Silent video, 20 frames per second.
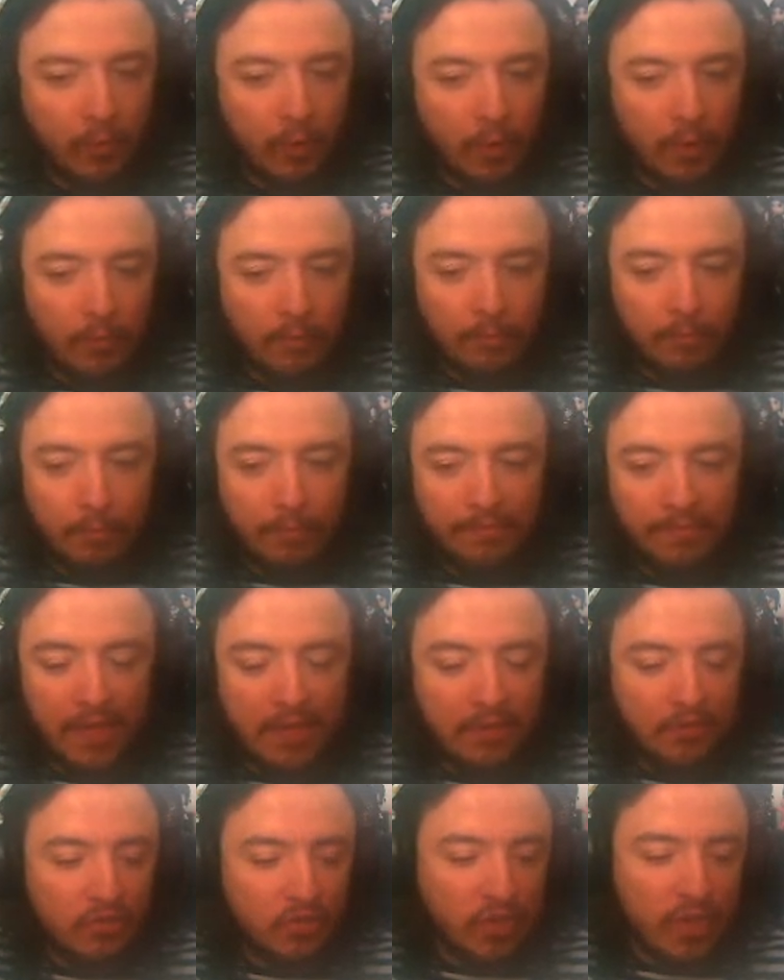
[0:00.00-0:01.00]
We've got
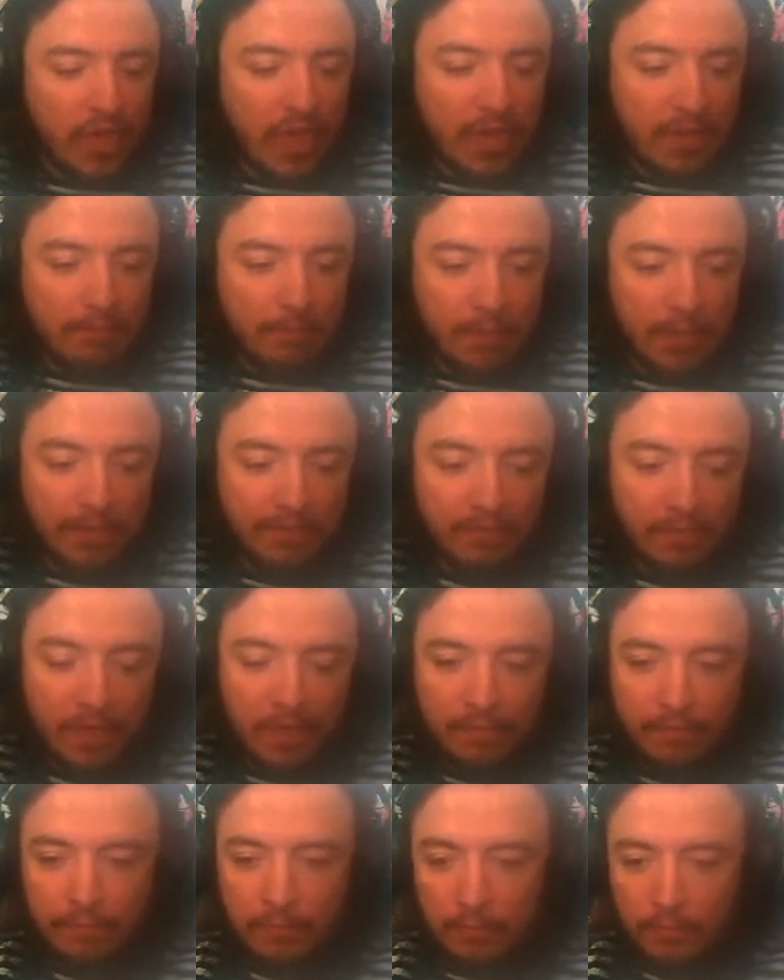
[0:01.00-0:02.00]
potentially 8 minutes
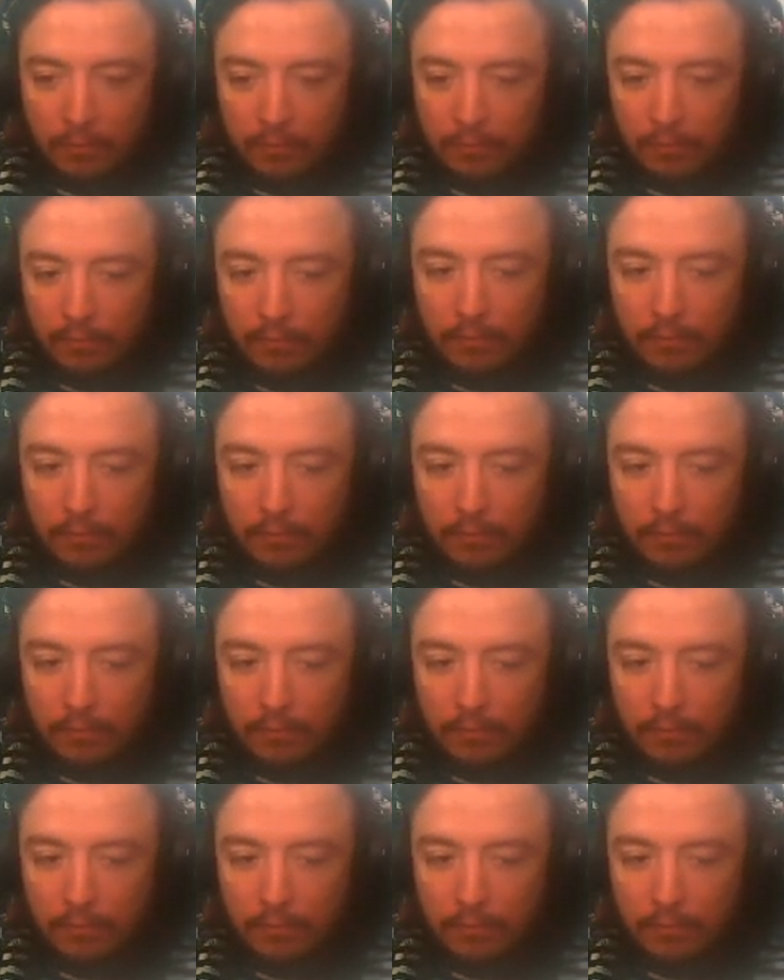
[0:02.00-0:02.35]
left.